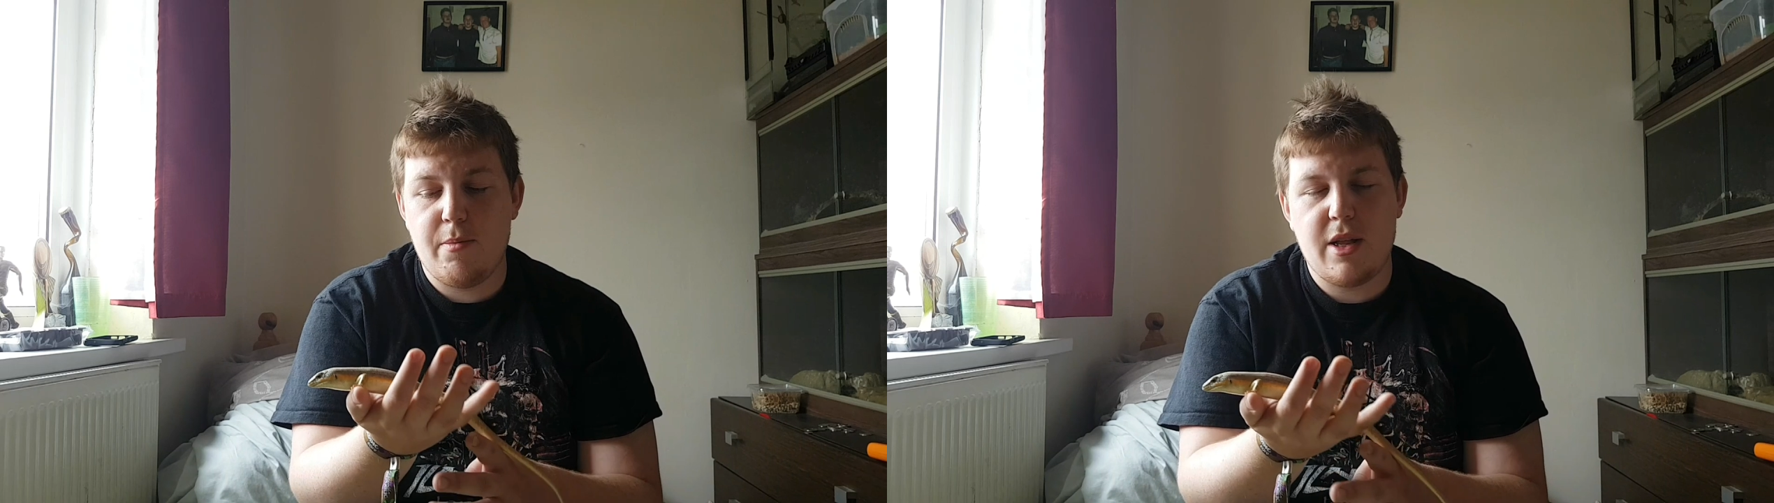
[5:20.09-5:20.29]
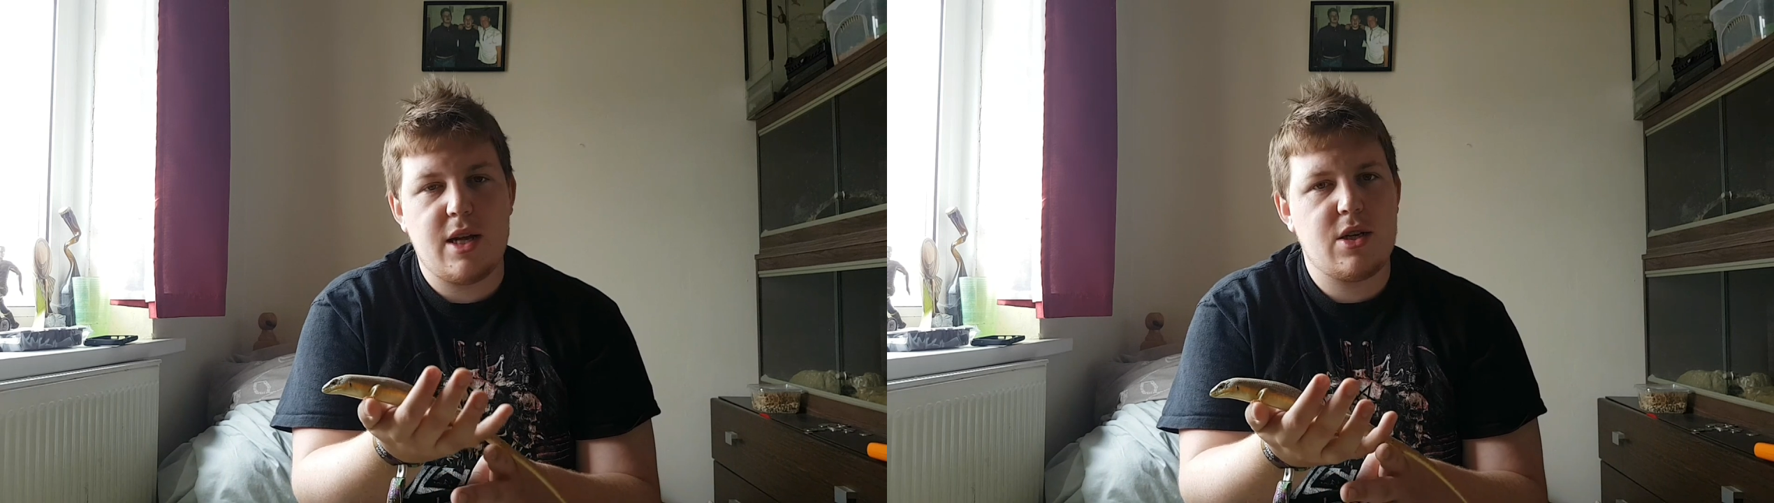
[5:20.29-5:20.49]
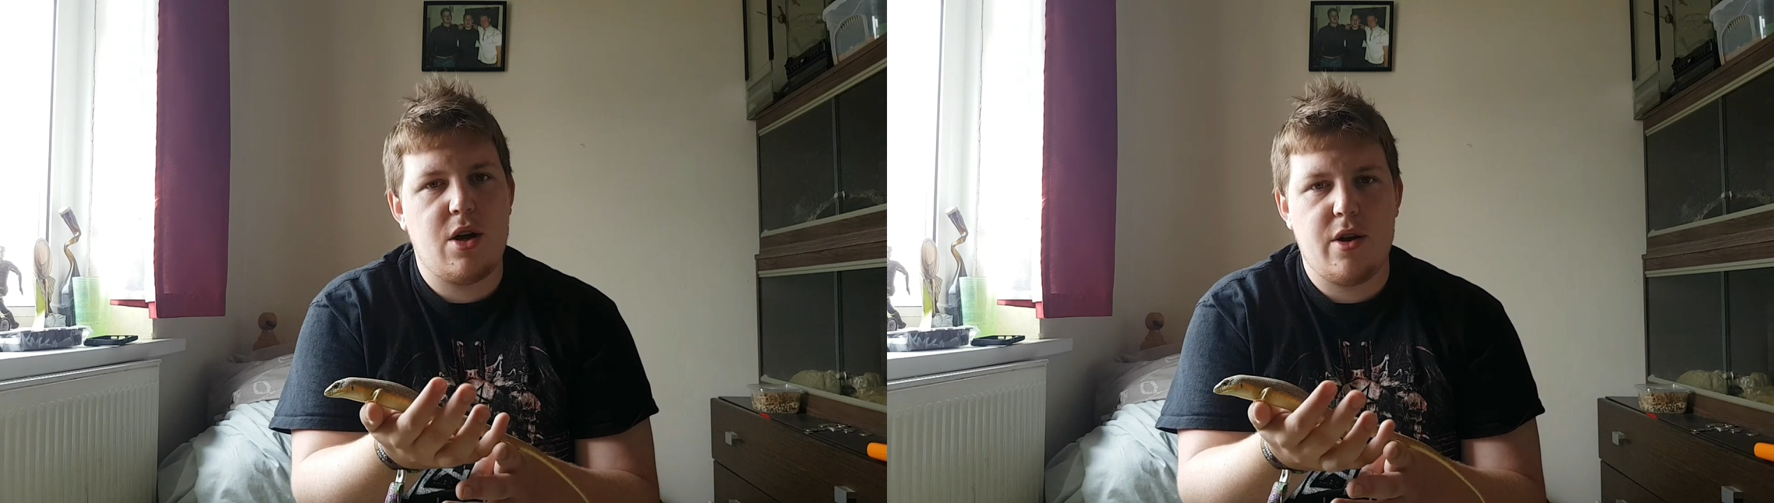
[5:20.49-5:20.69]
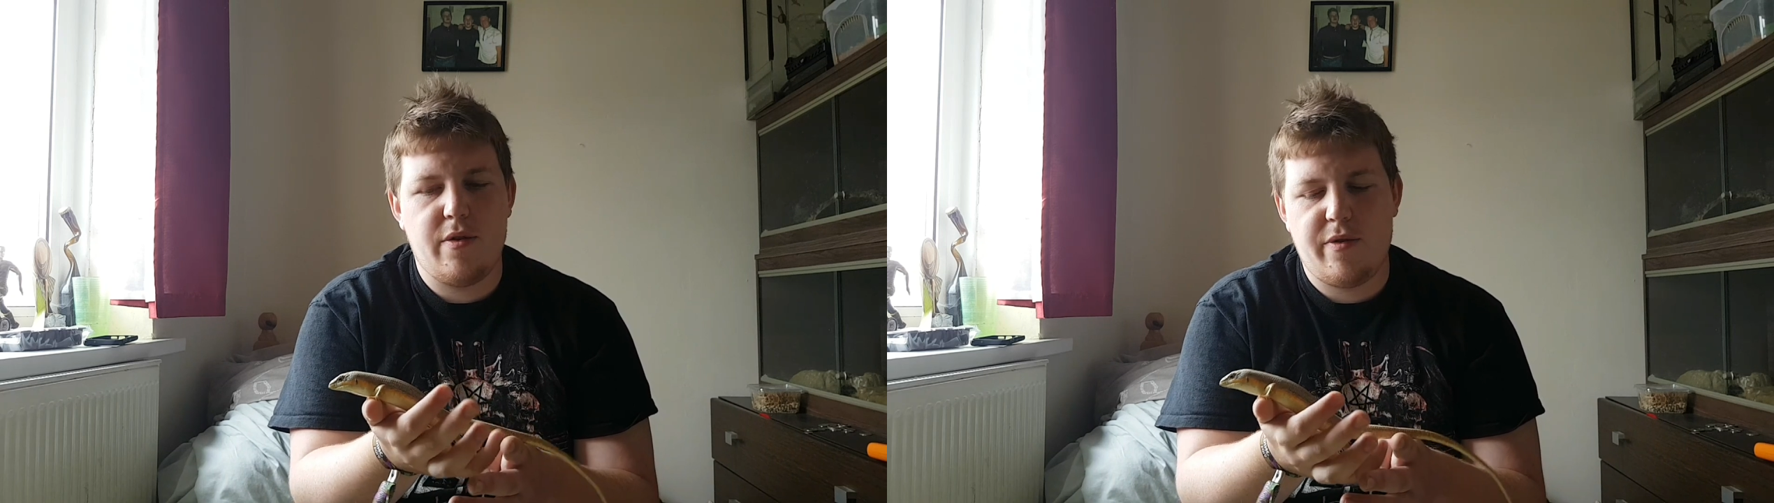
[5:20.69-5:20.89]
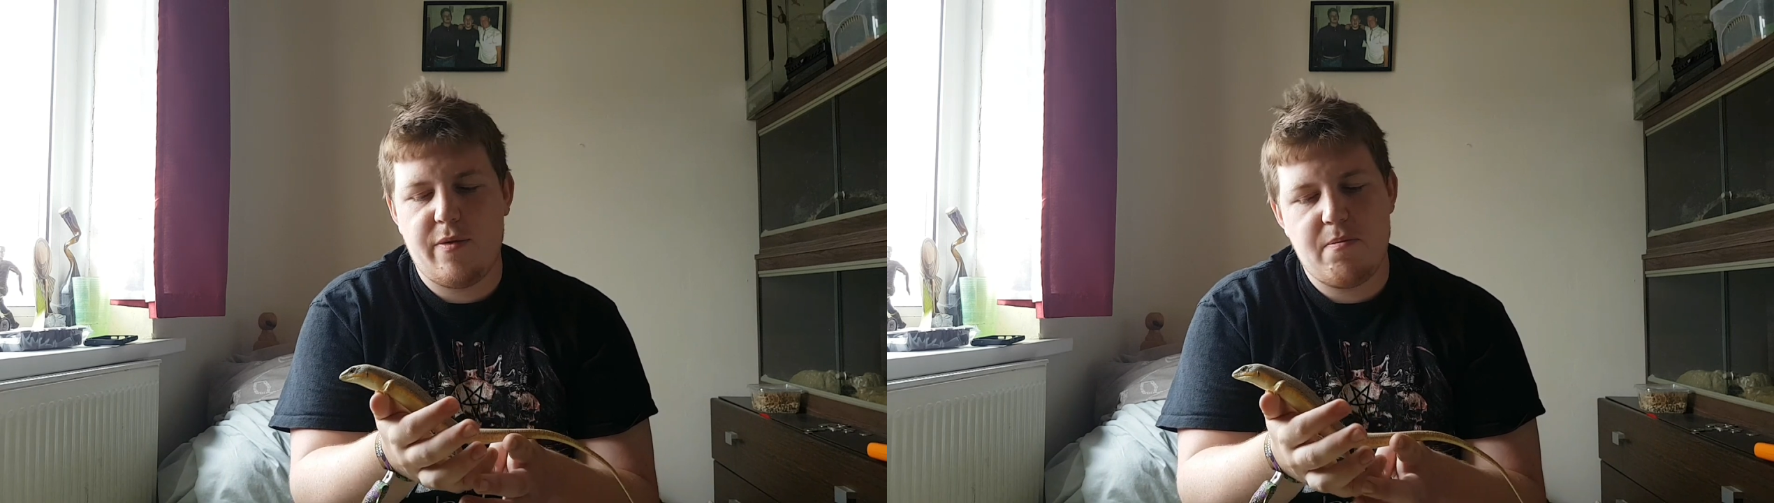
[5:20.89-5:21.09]
but that's kind
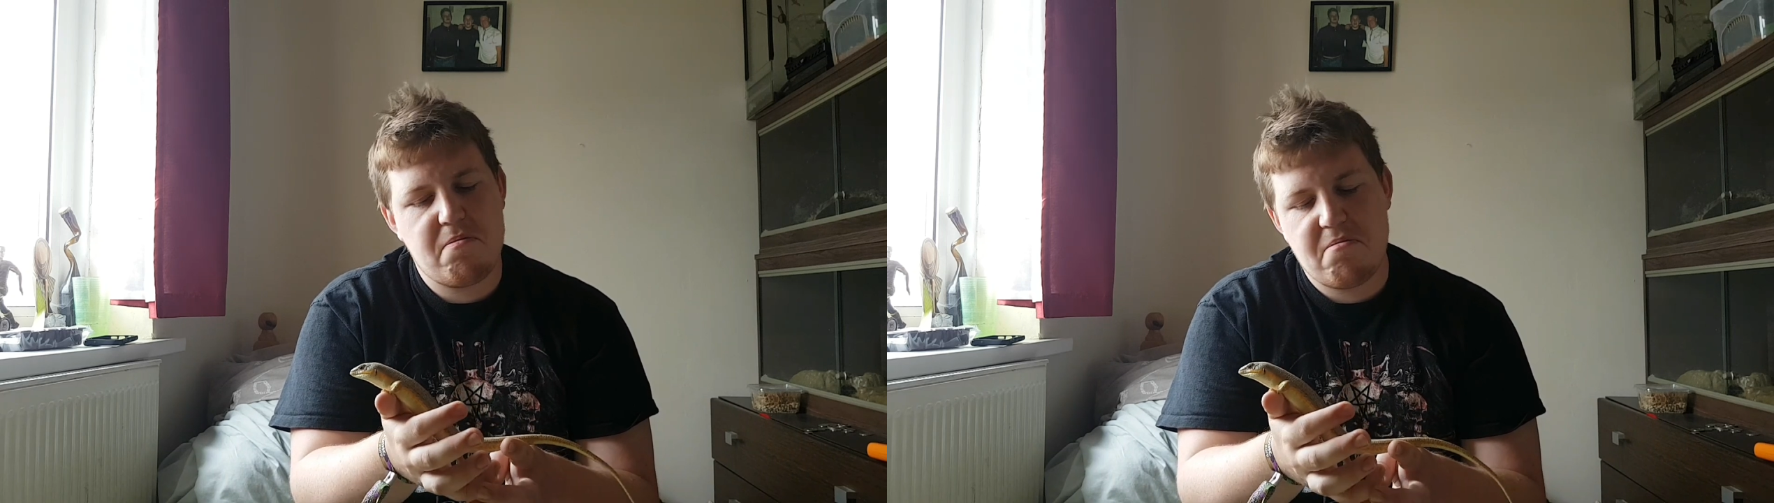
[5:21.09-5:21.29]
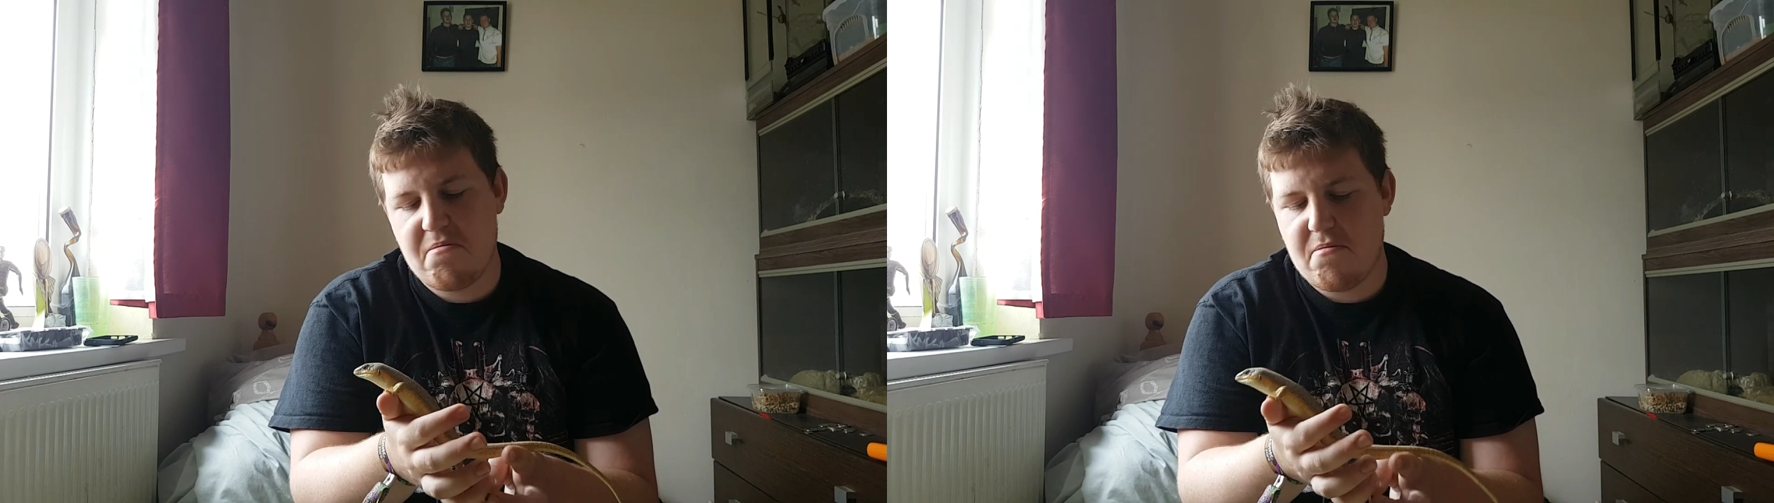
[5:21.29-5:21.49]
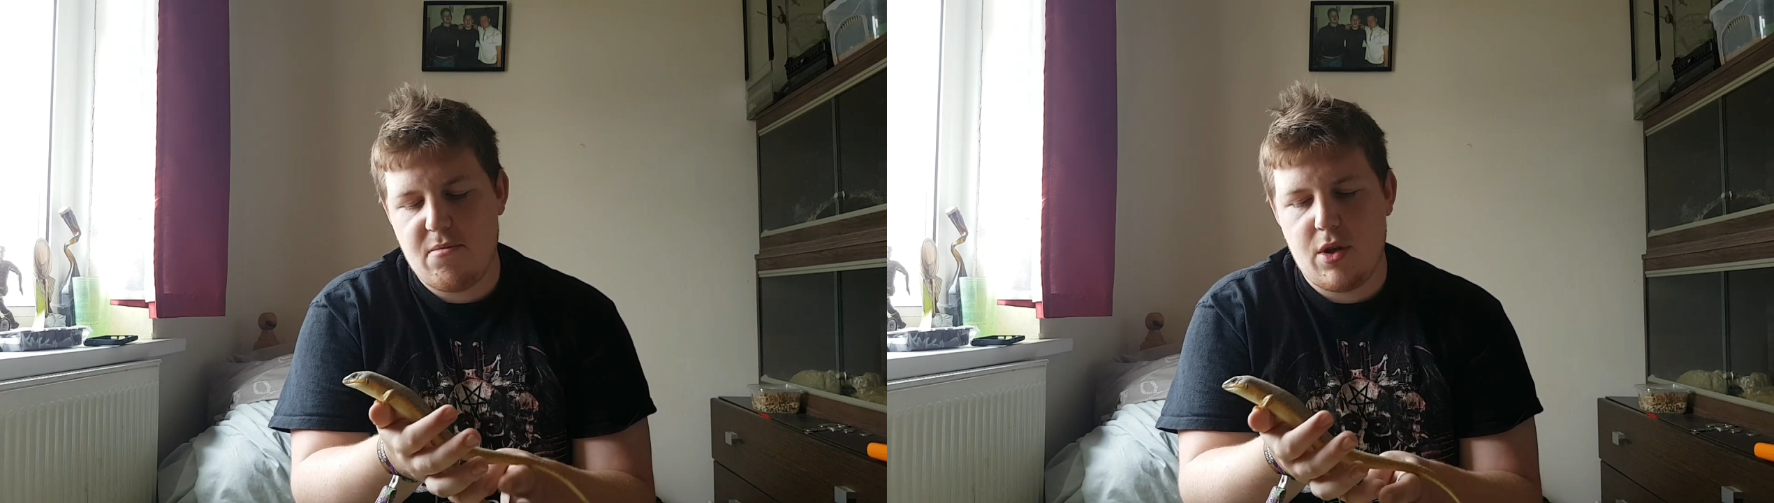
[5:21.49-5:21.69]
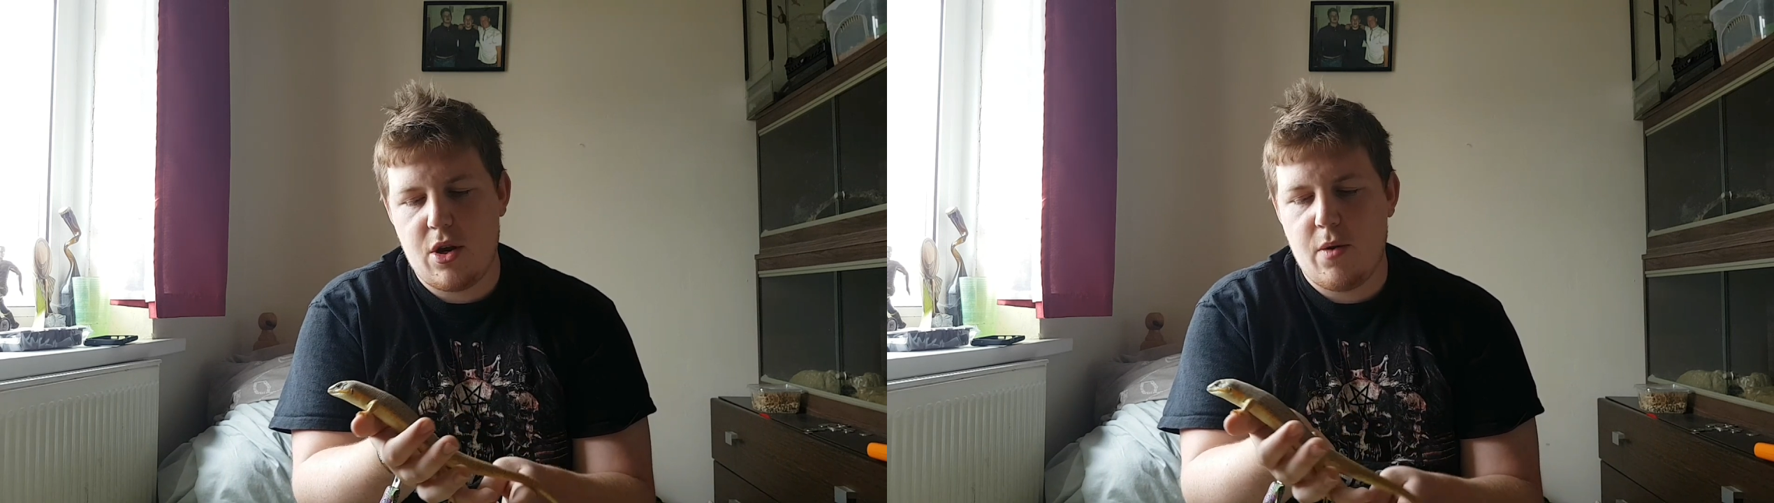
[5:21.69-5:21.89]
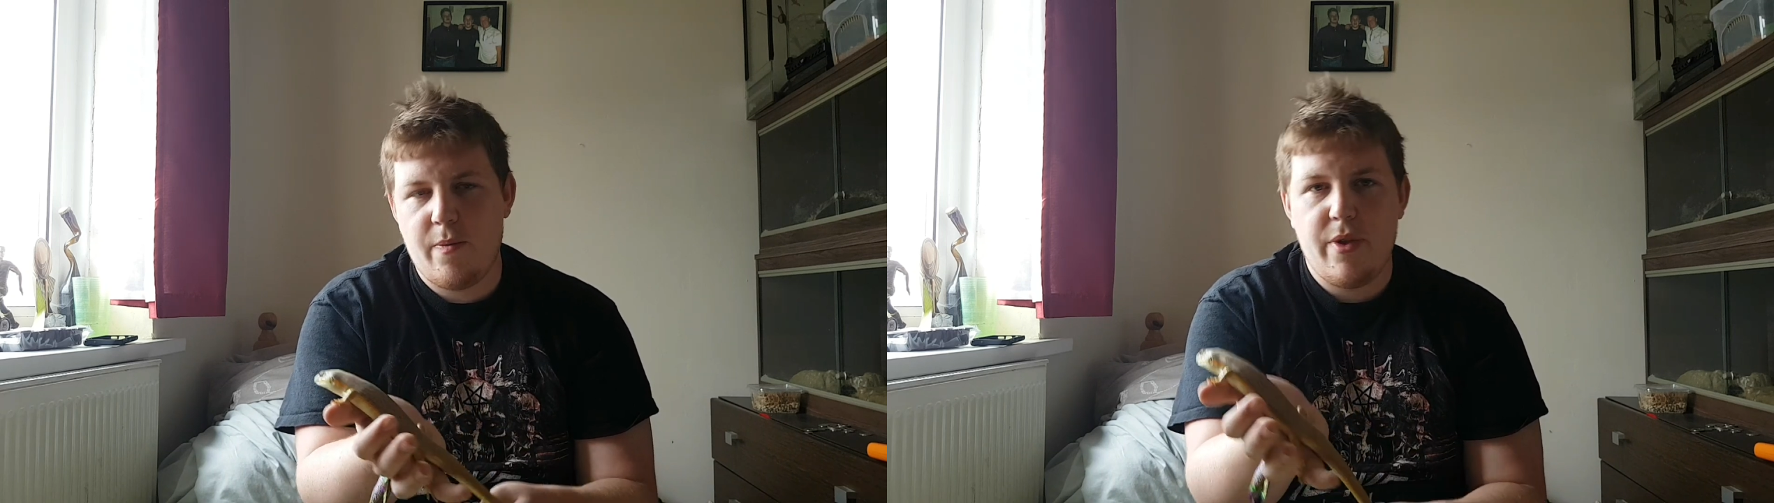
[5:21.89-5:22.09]
of, you
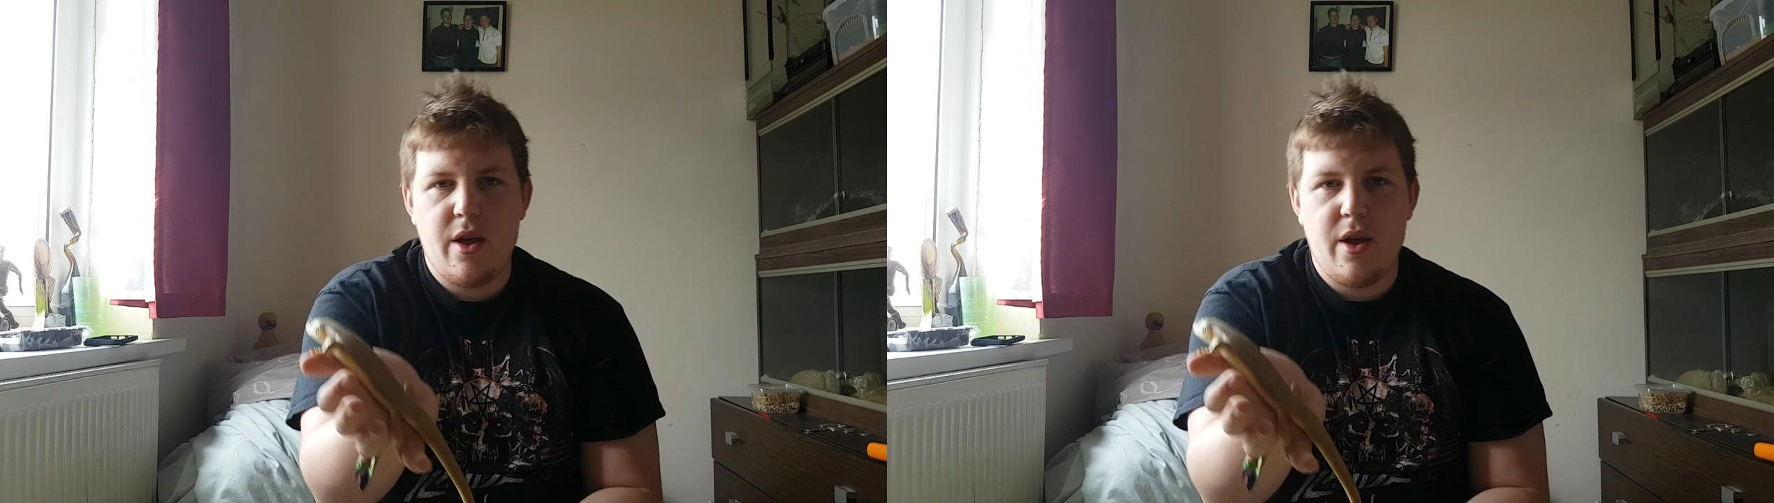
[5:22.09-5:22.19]
know,